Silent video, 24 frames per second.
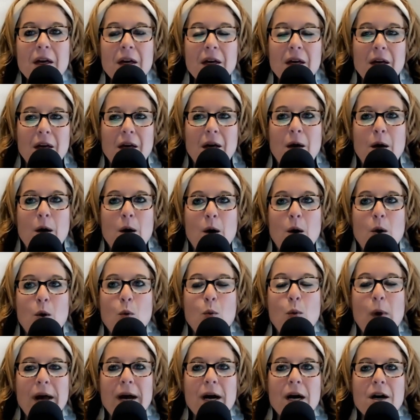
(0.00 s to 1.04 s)
where
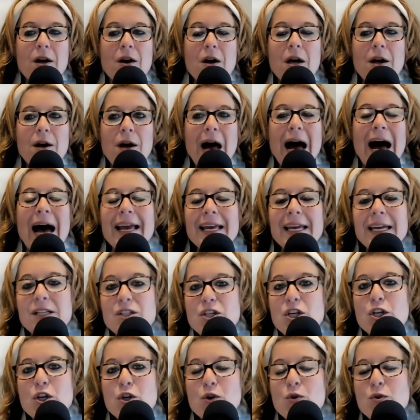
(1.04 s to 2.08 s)
I get to use
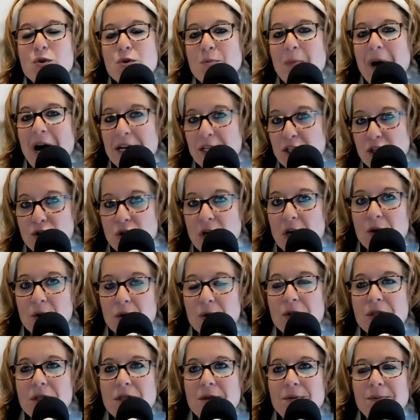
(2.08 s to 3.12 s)
my struggles
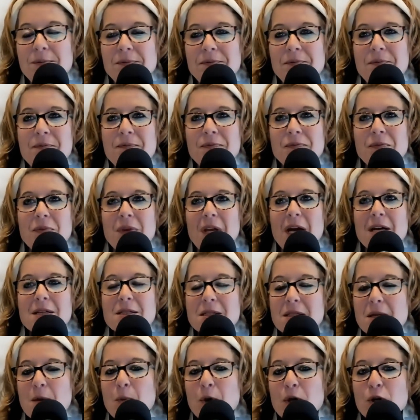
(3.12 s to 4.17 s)
as someone who
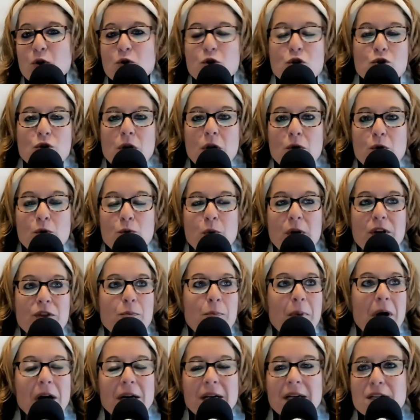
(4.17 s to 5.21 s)
struggled with body
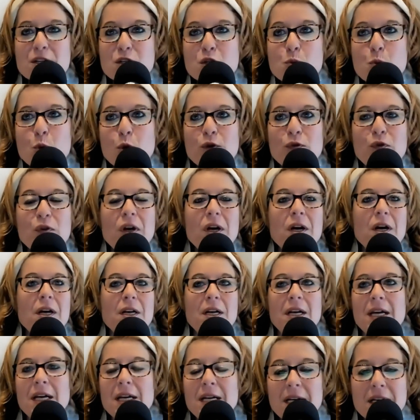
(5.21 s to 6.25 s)
dysmorphia and eating
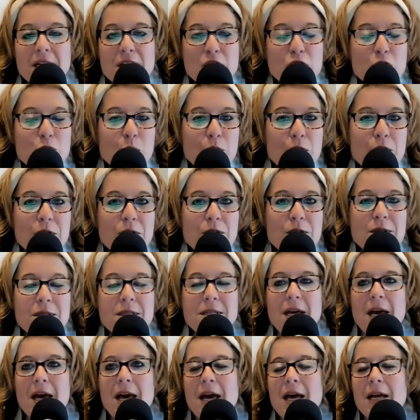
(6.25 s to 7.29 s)
disorders and
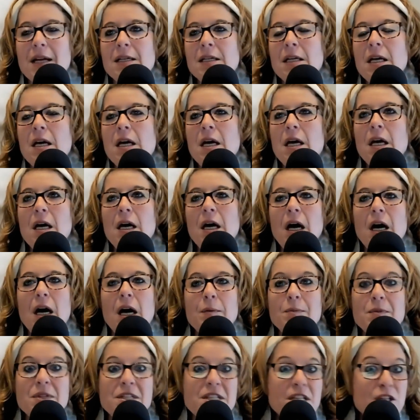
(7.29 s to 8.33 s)

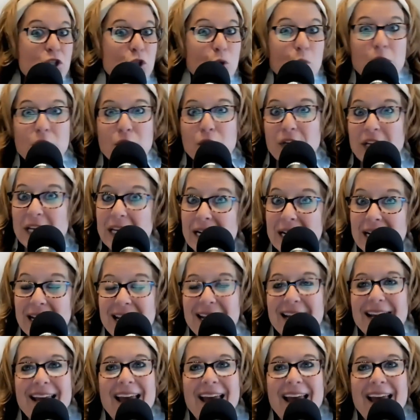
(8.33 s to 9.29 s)
disordered eating and